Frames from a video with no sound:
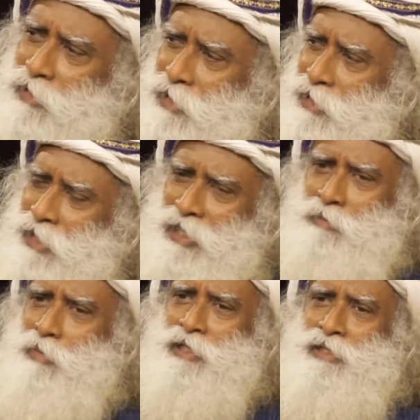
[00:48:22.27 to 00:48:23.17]
written
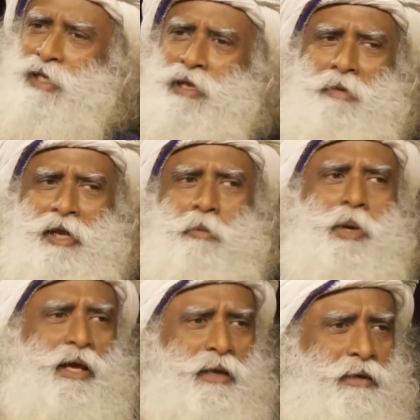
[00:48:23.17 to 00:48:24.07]
anybody's name
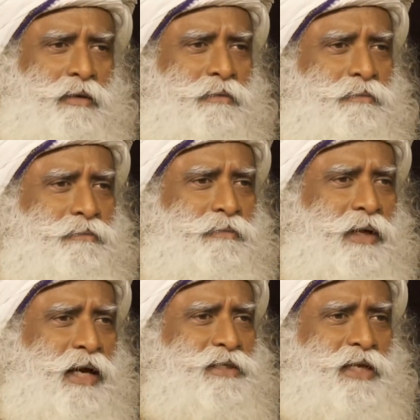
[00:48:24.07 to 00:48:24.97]
anywhere.
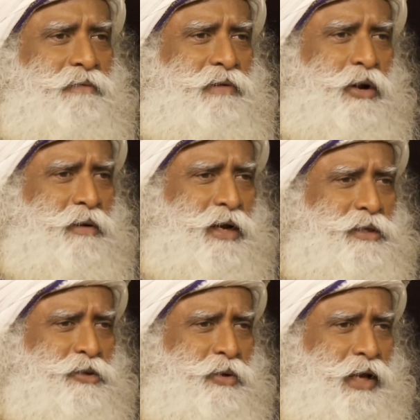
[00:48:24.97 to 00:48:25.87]
I said, I will not
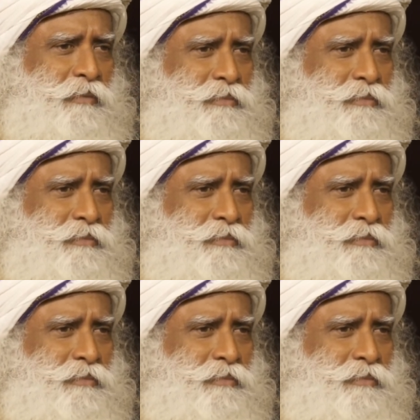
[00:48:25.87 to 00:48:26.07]
write your name,